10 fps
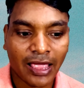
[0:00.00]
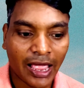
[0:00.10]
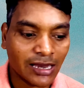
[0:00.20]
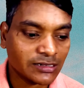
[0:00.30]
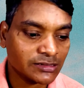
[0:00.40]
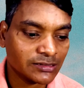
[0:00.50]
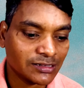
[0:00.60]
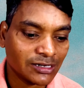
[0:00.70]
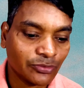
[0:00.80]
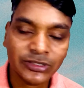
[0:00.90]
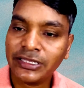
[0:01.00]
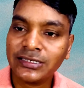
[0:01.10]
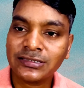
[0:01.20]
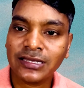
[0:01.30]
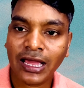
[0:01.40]
And with
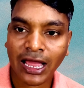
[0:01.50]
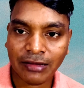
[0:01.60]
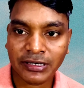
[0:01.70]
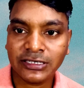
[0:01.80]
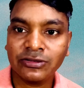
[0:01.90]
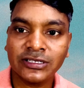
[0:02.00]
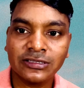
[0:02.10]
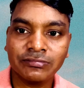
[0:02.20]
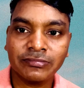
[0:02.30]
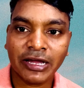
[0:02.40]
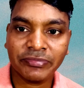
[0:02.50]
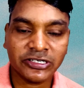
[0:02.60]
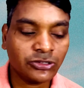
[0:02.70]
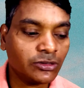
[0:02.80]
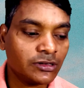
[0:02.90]
this I am ending with my
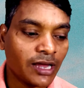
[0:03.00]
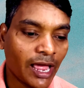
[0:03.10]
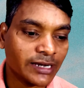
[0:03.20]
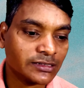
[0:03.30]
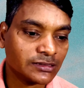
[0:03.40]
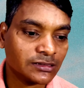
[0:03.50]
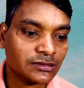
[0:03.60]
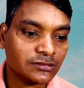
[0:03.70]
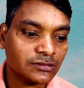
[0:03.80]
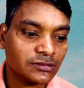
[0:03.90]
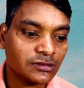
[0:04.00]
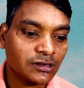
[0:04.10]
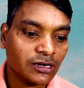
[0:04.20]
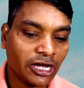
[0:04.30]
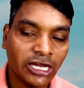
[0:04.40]
video, and
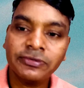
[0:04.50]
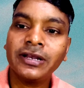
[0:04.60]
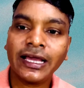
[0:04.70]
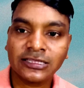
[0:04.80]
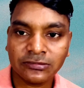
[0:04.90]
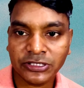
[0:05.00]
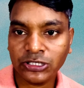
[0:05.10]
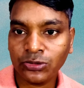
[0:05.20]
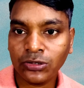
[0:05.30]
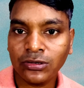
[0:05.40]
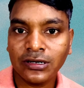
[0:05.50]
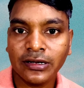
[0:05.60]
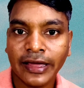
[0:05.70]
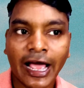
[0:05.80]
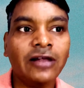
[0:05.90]
if you like the video
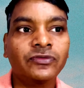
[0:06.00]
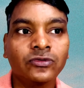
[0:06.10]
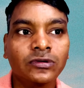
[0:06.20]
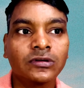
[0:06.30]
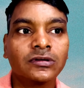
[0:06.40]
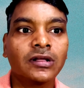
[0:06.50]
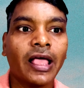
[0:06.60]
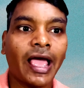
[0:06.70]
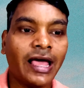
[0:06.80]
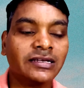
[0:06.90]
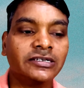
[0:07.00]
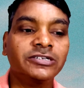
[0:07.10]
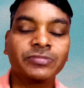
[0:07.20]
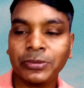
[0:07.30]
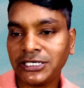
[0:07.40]
helpful and
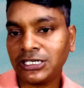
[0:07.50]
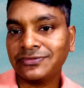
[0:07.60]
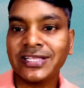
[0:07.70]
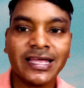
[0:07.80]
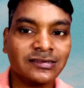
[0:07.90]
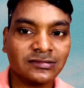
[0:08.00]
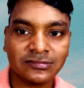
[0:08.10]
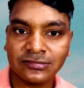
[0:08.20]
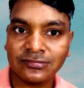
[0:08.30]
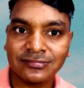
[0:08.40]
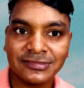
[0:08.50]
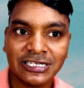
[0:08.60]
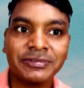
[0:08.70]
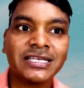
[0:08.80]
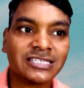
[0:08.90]
informative, then
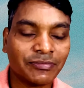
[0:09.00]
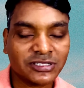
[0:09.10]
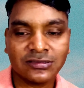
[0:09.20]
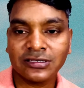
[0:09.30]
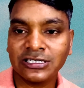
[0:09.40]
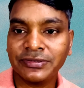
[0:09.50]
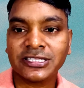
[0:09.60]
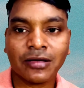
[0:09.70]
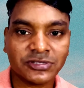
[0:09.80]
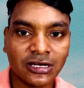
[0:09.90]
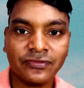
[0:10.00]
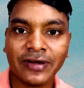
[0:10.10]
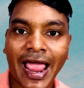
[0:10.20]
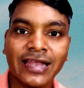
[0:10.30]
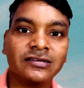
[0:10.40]
give a thumbs up
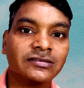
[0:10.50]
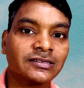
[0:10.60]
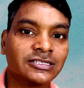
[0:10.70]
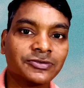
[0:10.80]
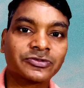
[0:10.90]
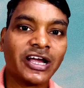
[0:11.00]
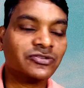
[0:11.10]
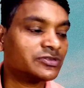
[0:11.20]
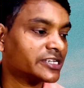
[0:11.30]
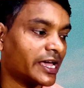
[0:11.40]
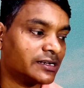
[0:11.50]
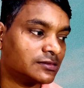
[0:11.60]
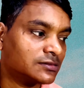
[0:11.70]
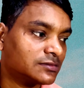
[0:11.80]
and subscribe to the channel,